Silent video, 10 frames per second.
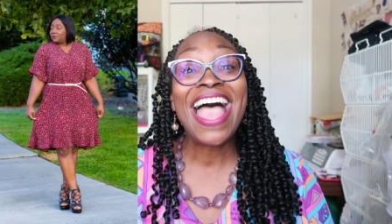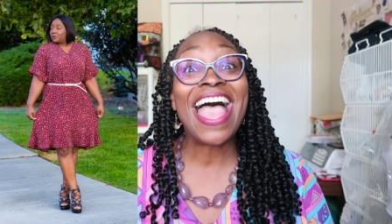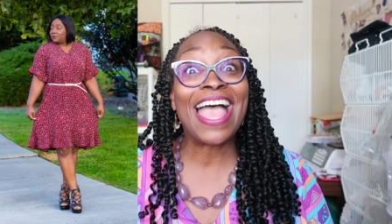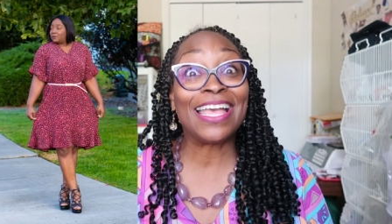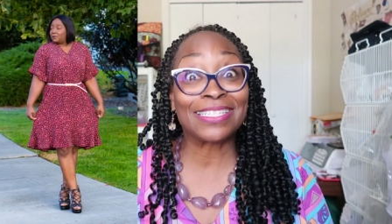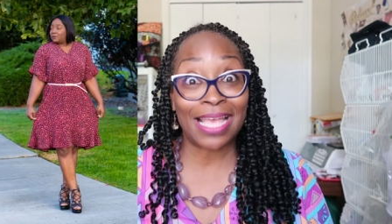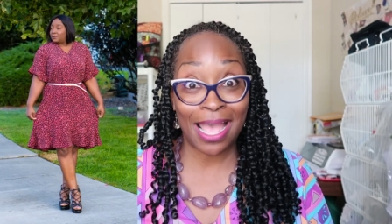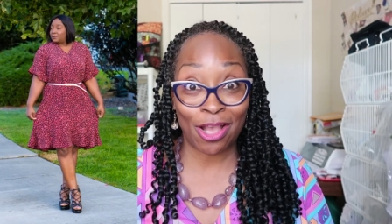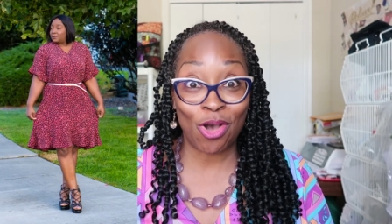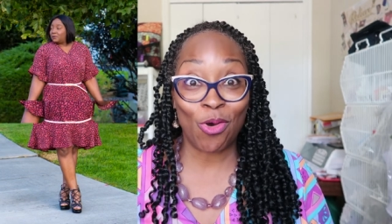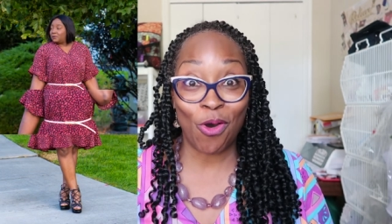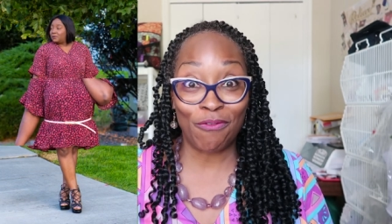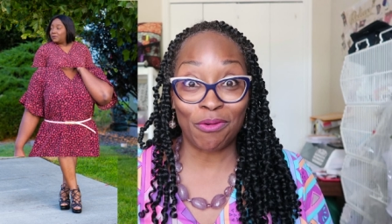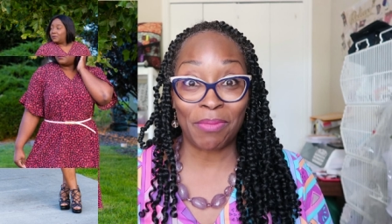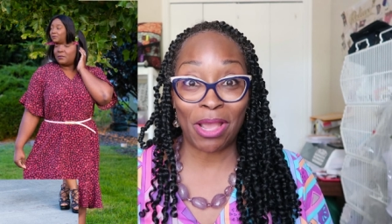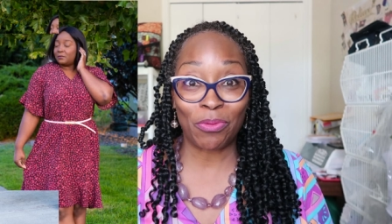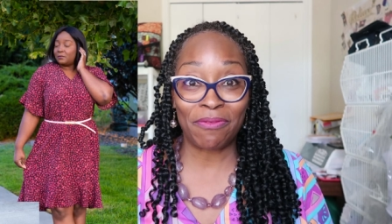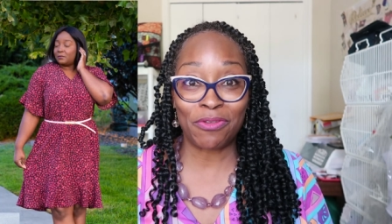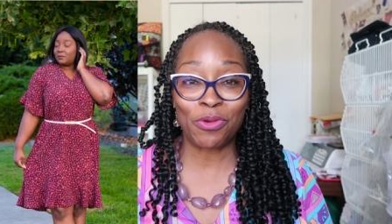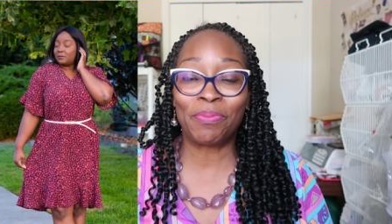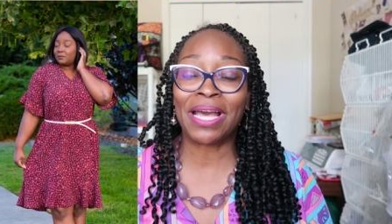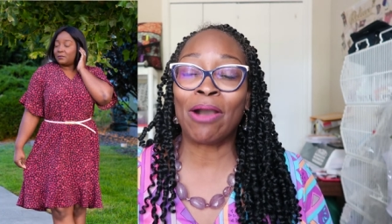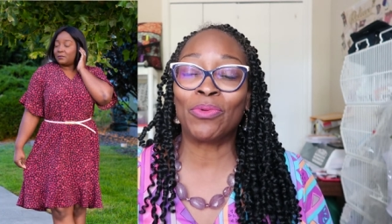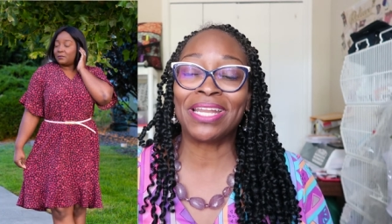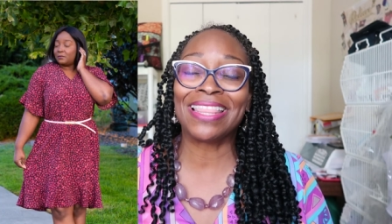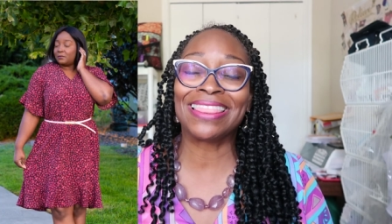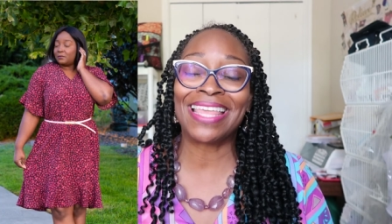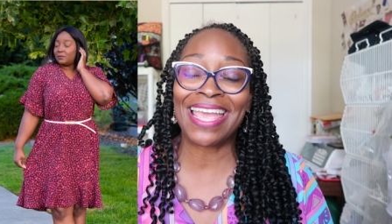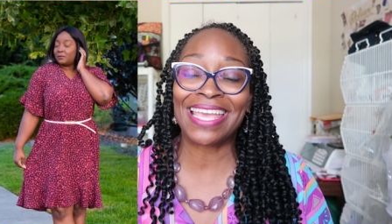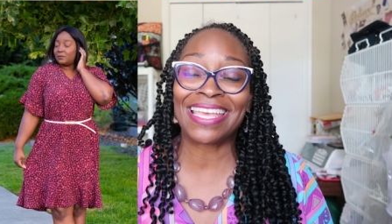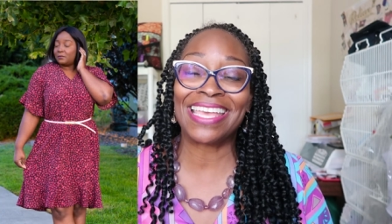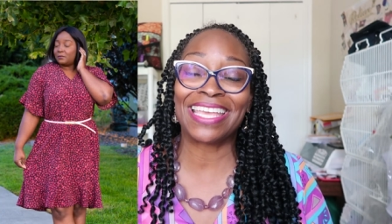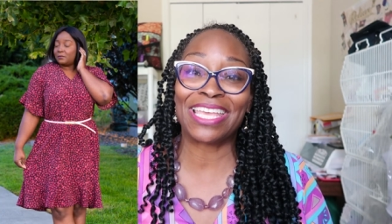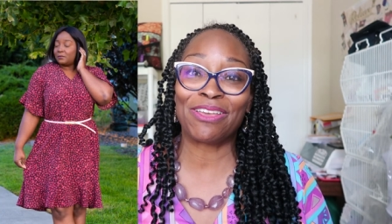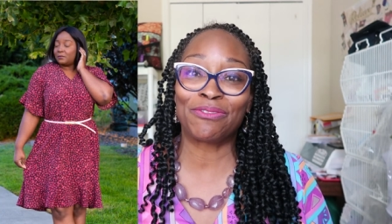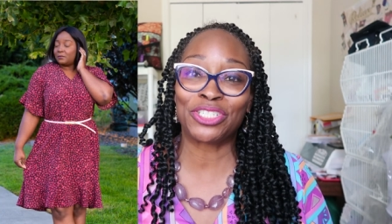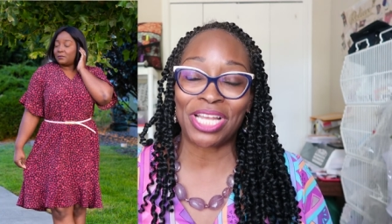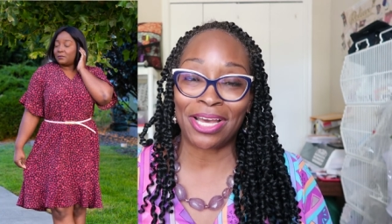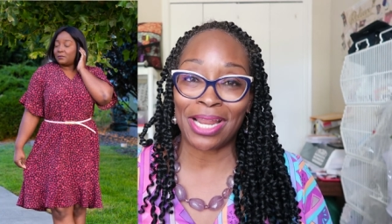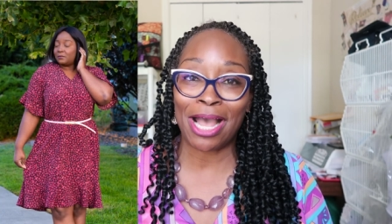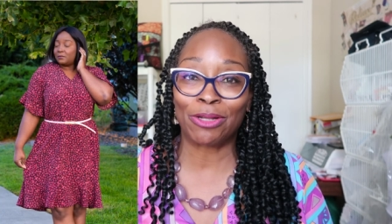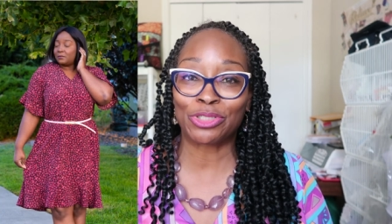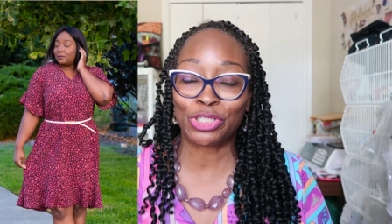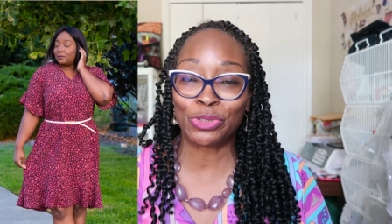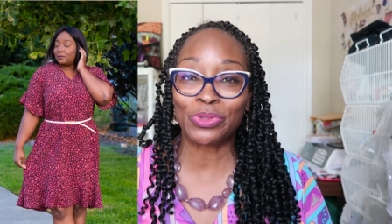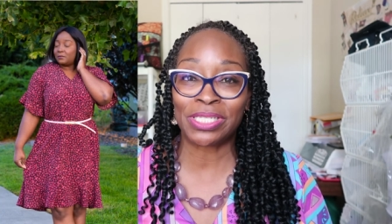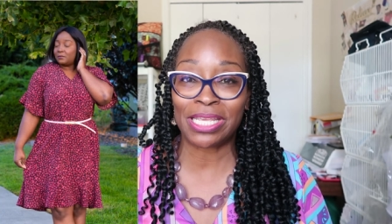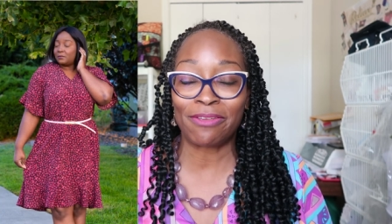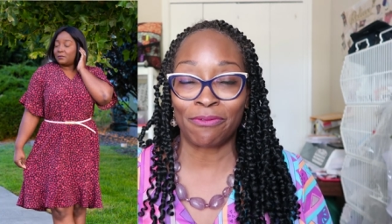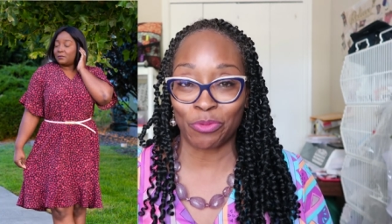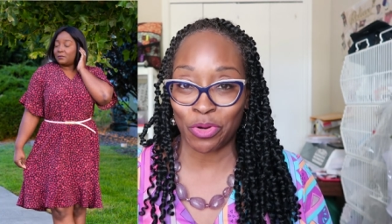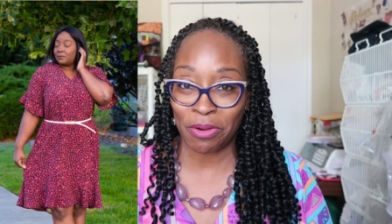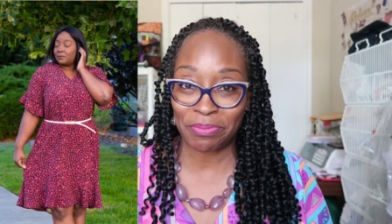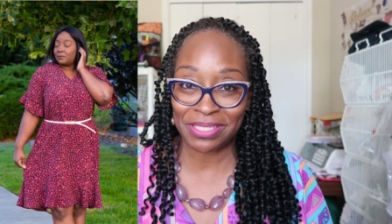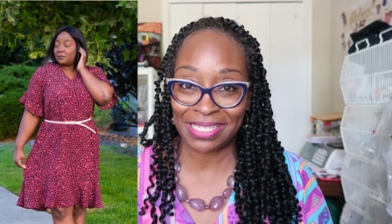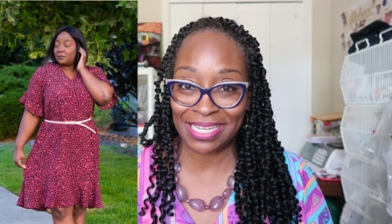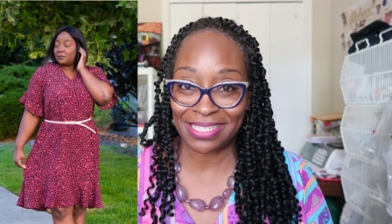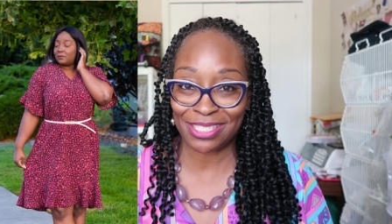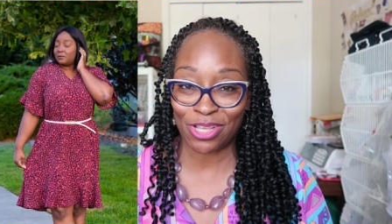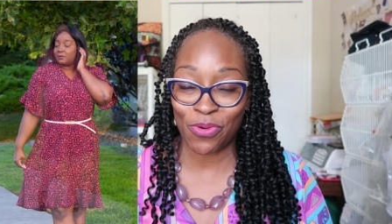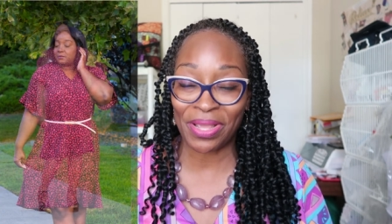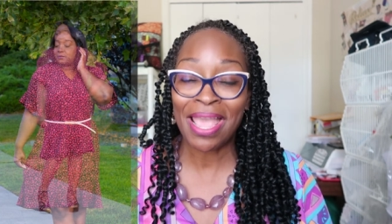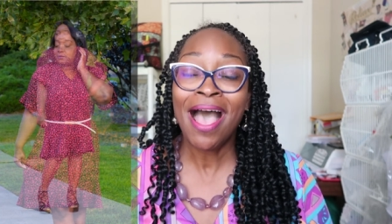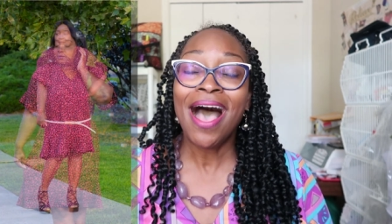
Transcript: as I go over my review. But I want to thank and give shout out to Tea from Crumpets Tea and Sewing